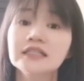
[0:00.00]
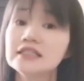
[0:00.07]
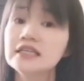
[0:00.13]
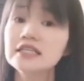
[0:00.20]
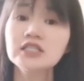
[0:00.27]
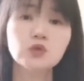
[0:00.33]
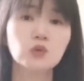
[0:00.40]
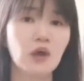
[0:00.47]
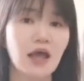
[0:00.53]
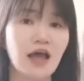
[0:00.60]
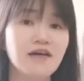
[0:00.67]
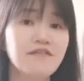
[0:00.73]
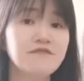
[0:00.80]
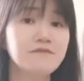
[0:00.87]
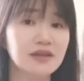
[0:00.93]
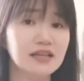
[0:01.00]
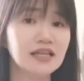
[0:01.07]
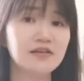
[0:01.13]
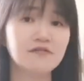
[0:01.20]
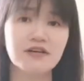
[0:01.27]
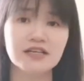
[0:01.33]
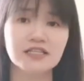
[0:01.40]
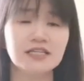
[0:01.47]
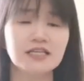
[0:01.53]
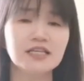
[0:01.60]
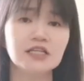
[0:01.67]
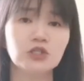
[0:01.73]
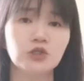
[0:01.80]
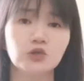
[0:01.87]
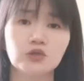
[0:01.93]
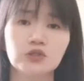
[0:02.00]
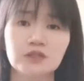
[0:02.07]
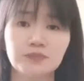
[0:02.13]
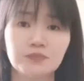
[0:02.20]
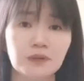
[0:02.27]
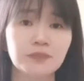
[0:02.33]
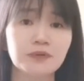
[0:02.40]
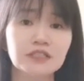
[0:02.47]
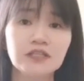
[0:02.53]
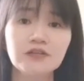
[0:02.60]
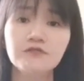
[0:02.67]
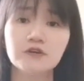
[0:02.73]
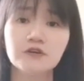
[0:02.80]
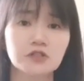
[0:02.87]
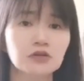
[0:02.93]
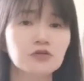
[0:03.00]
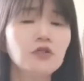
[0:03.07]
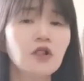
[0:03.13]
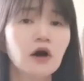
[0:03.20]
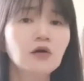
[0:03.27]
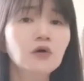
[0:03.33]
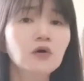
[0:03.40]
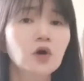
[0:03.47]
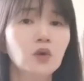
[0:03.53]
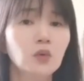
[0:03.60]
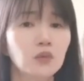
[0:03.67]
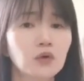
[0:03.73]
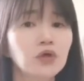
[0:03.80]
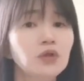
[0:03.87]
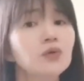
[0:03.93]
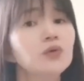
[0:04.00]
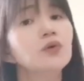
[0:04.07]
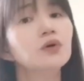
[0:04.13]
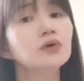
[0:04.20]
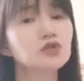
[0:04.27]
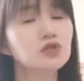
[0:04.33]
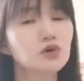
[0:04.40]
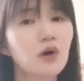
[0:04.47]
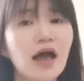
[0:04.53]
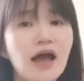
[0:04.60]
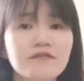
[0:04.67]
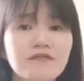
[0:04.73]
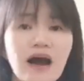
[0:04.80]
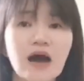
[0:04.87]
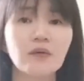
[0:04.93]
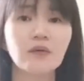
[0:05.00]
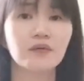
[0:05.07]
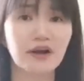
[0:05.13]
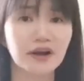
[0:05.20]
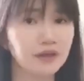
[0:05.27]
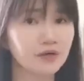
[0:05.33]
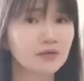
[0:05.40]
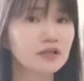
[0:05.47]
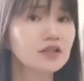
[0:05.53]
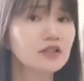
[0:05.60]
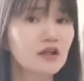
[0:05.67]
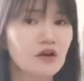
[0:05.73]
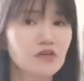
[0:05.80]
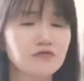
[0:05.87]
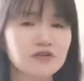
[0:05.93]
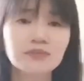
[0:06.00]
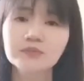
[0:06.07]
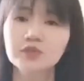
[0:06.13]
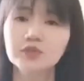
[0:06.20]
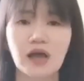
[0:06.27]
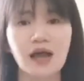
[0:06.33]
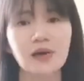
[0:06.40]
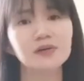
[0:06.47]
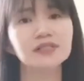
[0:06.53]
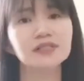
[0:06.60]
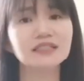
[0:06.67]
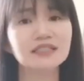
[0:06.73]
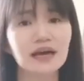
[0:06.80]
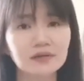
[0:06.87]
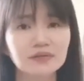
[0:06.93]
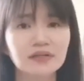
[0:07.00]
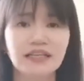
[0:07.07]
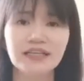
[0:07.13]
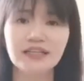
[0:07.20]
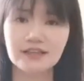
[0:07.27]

Since we have been investing into the property for so long, we do also have our regular law firm to help us out